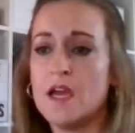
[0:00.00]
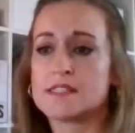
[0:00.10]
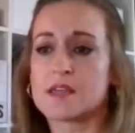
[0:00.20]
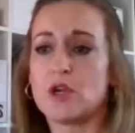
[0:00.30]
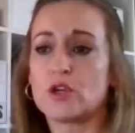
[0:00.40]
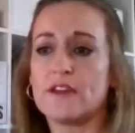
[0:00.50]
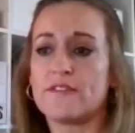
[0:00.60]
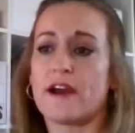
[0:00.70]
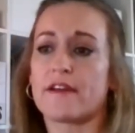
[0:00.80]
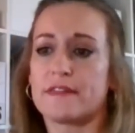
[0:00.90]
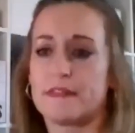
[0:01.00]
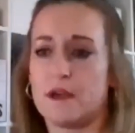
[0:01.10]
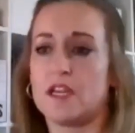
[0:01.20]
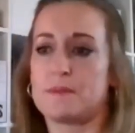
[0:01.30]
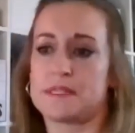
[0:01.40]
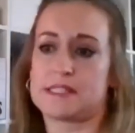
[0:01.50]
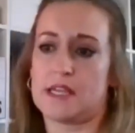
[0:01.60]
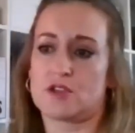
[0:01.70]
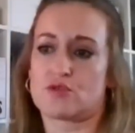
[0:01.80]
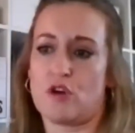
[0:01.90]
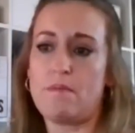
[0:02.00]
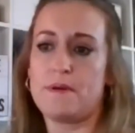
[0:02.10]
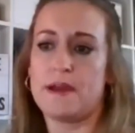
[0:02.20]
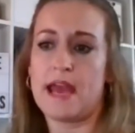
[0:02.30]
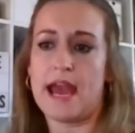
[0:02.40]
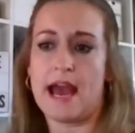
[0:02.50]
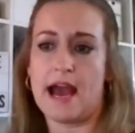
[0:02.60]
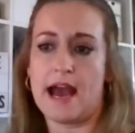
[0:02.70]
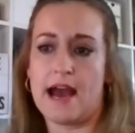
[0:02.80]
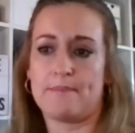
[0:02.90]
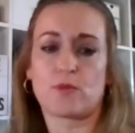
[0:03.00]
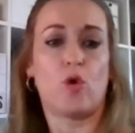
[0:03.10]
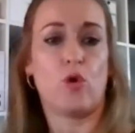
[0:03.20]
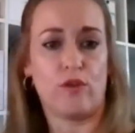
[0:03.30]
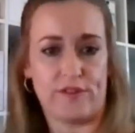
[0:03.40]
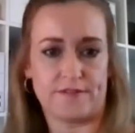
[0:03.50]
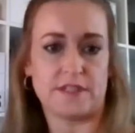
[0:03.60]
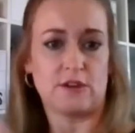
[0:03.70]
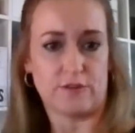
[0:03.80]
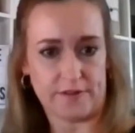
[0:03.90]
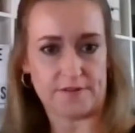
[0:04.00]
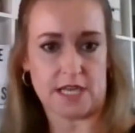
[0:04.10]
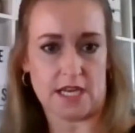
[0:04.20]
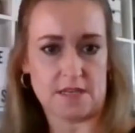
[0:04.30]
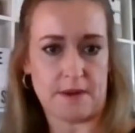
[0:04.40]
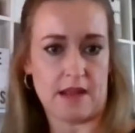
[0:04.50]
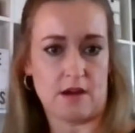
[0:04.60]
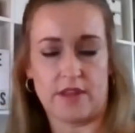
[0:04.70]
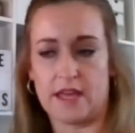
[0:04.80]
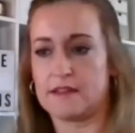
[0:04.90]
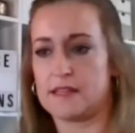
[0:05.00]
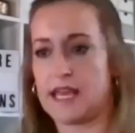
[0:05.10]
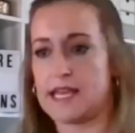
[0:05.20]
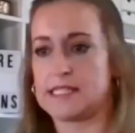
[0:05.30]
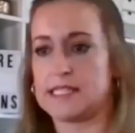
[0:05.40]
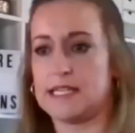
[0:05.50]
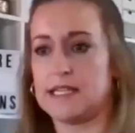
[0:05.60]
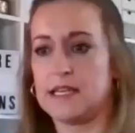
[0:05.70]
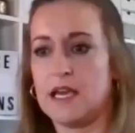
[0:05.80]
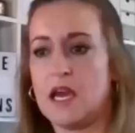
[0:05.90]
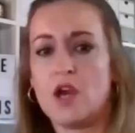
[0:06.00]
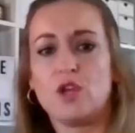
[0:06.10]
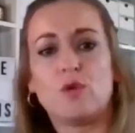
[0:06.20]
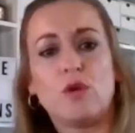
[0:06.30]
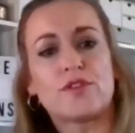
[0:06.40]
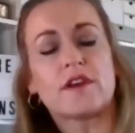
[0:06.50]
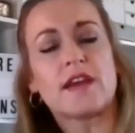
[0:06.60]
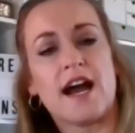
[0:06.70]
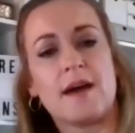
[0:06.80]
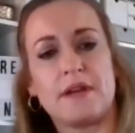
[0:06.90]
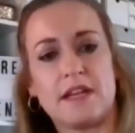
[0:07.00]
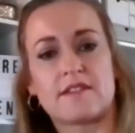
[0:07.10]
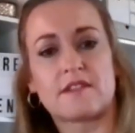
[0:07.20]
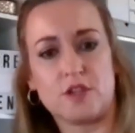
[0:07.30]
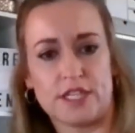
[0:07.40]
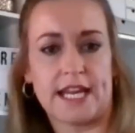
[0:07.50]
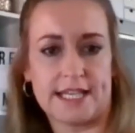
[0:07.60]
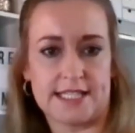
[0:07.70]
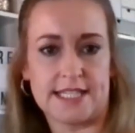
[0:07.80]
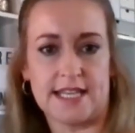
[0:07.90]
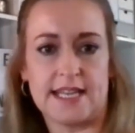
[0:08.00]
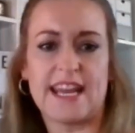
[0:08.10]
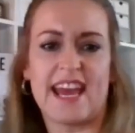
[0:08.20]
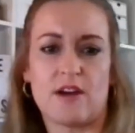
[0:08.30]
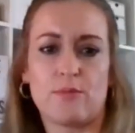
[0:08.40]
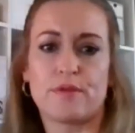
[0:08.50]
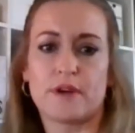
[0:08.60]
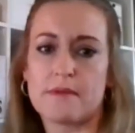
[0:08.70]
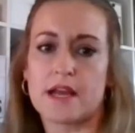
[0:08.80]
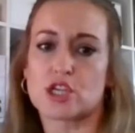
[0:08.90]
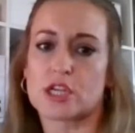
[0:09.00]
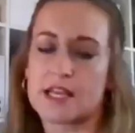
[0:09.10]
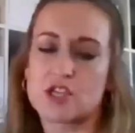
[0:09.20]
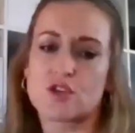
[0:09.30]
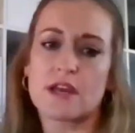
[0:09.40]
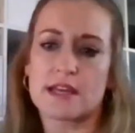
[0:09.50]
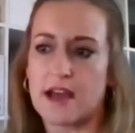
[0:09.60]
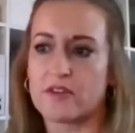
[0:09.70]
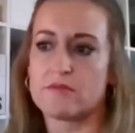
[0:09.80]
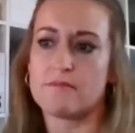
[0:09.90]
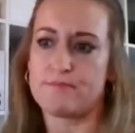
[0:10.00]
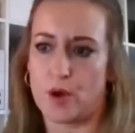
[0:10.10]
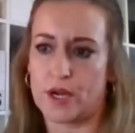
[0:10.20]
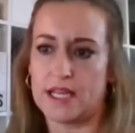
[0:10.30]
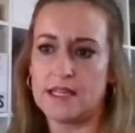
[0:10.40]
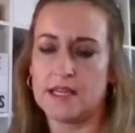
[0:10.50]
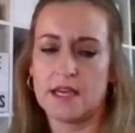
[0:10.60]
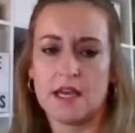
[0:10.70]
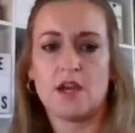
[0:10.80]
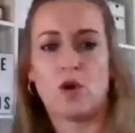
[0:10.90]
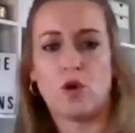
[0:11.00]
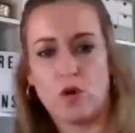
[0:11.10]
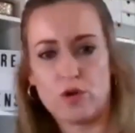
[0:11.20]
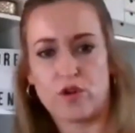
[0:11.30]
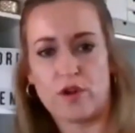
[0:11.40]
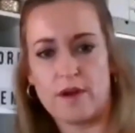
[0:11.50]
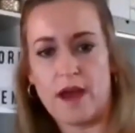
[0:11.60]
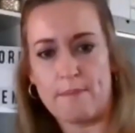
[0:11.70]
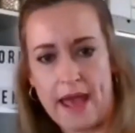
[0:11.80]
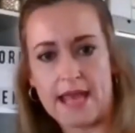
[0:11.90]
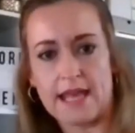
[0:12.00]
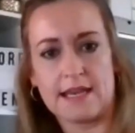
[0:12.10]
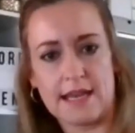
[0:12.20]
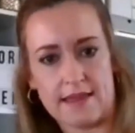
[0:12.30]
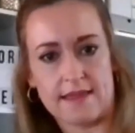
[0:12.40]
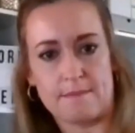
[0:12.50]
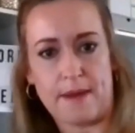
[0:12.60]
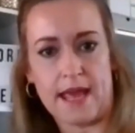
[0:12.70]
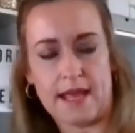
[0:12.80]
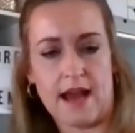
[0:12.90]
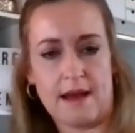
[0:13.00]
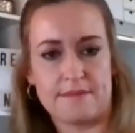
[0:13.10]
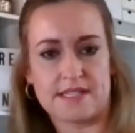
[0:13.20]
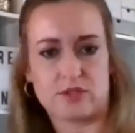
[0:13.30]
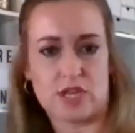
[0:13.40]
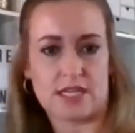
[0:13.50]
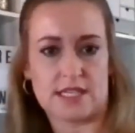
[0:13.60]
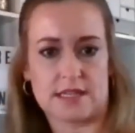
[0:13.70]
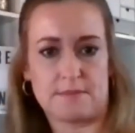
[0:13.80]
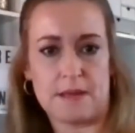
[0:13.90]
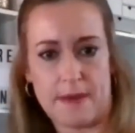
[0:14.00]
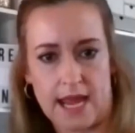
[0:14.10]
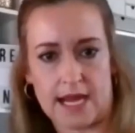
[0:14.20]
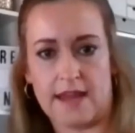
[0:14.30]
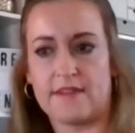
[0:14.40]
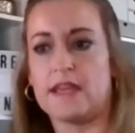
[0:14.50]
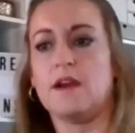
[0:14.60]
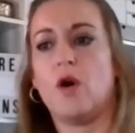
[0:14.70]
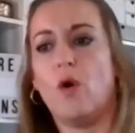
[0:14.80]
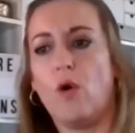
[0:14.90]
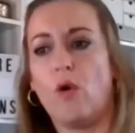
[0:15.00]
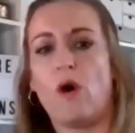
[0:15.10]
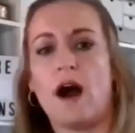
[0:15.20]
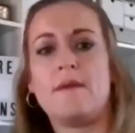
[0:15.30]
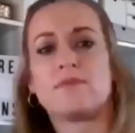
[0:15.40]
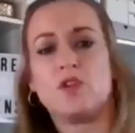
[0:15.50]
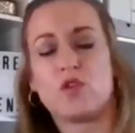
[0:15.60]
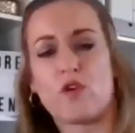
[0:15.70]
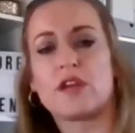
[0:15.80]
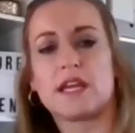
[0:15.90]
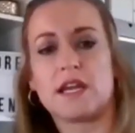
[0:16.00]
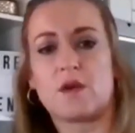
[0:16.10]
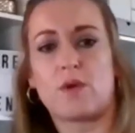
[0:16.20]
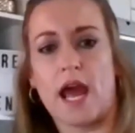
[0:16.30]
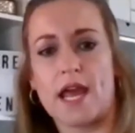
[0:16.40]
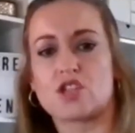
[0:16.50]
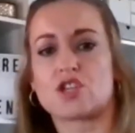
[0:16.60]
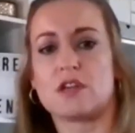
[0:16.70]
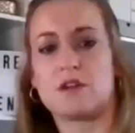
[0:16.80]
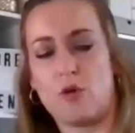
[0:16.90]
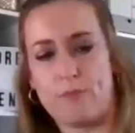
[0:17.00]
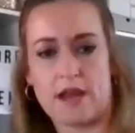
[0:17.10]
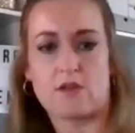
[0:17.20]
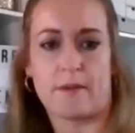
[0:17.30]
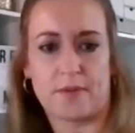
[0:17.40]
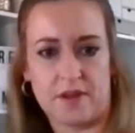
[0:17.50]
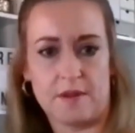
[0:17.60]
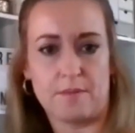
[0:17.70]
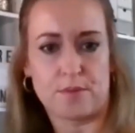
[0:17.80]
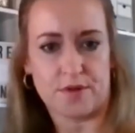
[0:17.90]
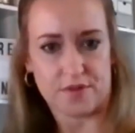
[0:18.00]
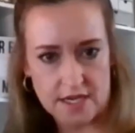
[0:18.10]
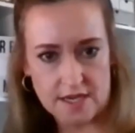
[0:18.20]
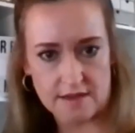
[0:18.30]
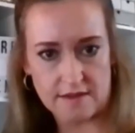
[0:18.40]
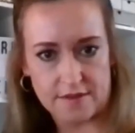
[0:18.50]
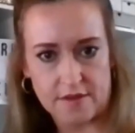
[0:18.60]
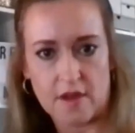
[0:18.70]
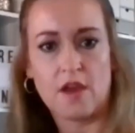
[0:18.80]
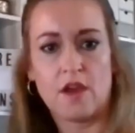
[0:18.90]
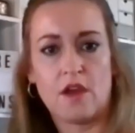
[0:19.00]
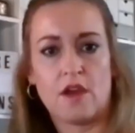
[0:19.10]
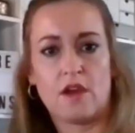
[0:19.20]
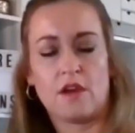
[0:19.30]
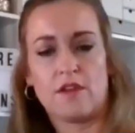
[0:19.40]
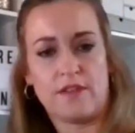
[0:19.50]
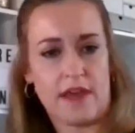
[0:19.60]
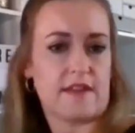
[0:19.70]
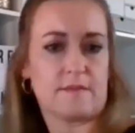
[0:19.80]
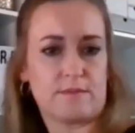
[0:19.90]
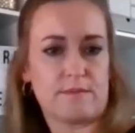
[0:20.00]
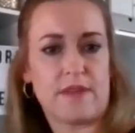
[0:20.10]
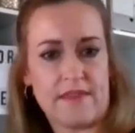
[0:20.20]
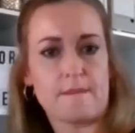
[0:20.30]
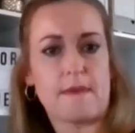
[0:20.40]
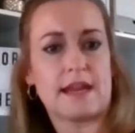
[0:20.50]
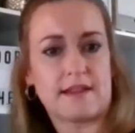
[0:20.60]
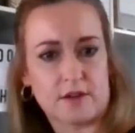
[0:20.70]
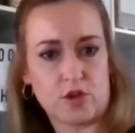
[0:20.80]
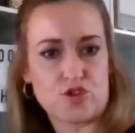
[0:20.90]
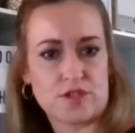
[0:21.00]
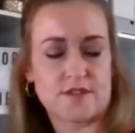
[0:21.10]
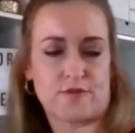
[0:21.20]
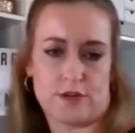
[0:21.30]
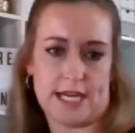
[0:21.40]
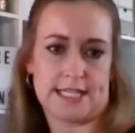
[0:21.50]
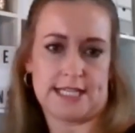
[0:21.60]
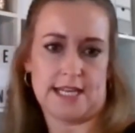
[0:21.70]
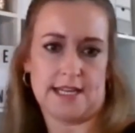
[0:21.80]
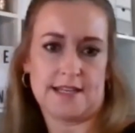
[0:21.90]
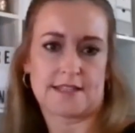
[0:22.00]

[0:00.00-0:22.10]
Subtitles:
So we're looking for our 30% drop or 50 or 15, depending on the entity. You also can't be an excluded entity. Now, pretty much unless you're a government body or you're a bank and get the bank subject to the big bank levy, or you're already in liquidation or bankruptcy proceedings, they're the main exclusions for an entity.